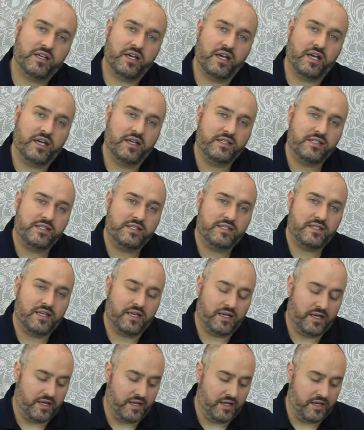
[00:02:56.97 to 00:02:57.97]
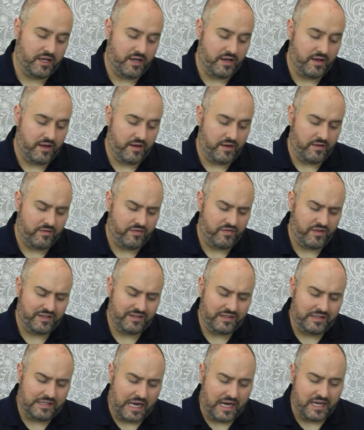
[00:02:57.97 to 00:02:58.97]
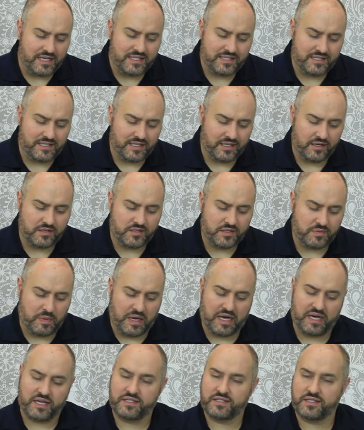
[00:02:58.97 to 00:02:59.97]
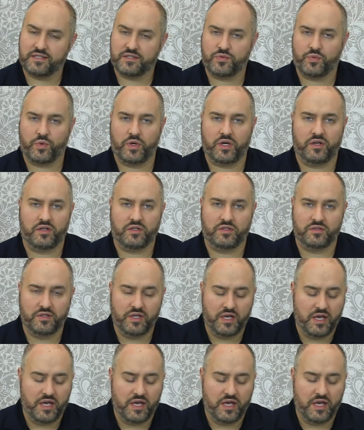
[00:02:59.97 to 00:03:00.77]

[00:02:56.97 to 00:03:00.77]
is a fantastic spice as well.